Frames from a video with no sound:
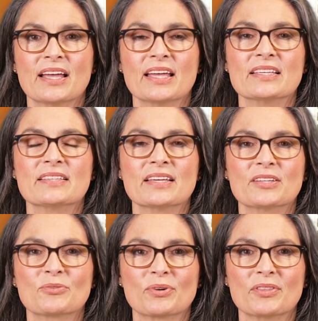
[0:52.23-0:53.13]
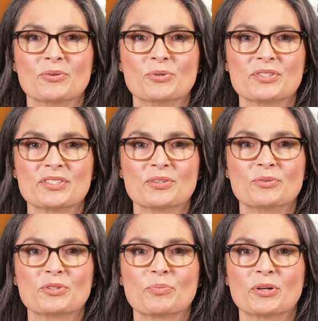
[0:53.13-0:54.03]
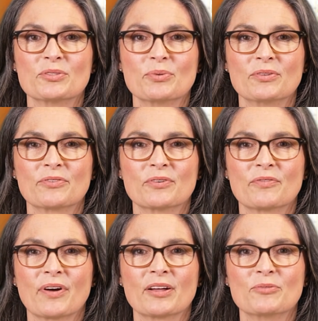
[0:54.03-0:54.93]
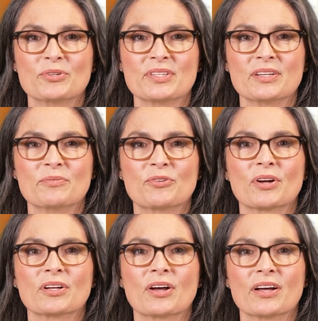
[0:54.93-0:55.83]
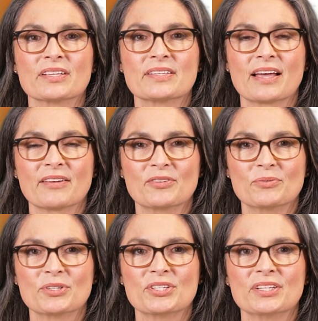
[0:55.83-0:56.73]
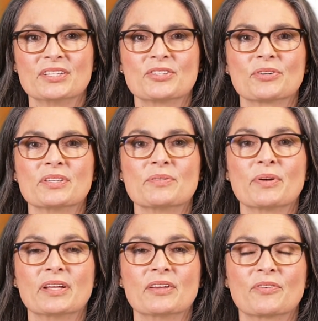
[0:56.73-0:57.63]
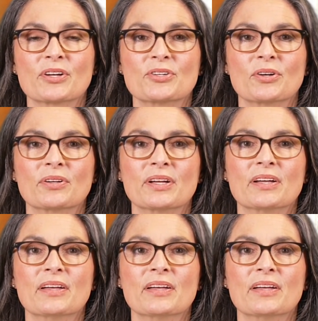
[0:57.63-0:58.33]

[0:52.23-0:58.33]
a stage where they were still responsible for 5% of drug costs after reaching a certain spending threshold.